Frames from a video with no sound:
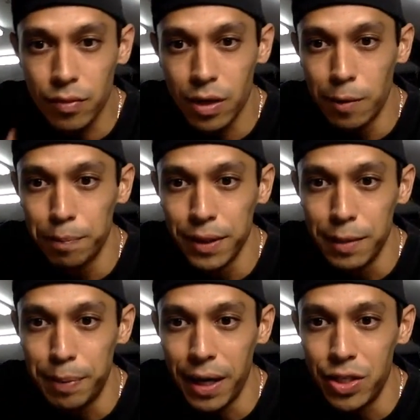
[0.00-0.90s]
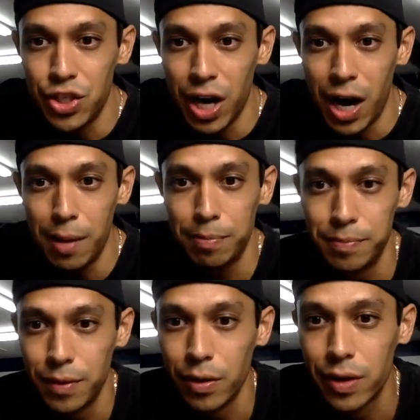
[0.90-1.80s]
Complete paint job.
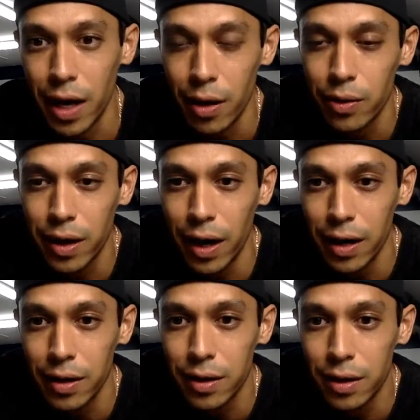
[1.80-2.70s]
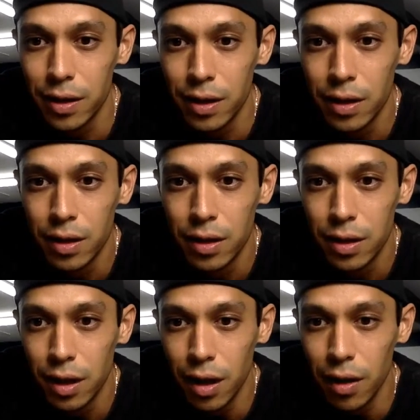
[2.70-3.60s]
Okay, okay.
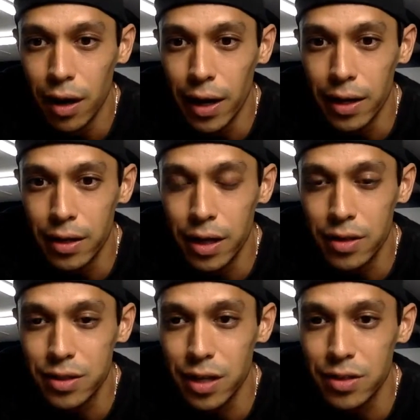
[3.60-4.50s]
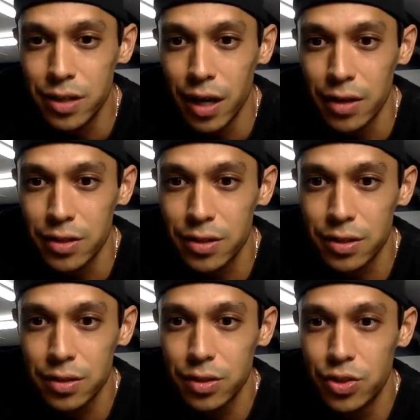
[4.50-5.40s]
All right. Yes, yes, yes.
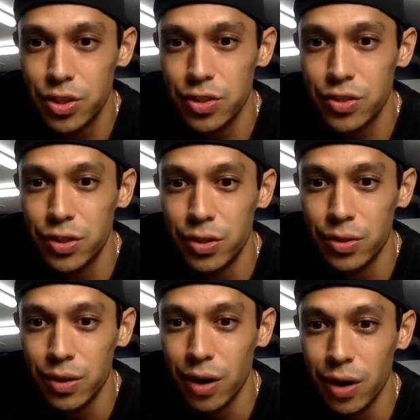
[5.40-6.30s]
Just you. All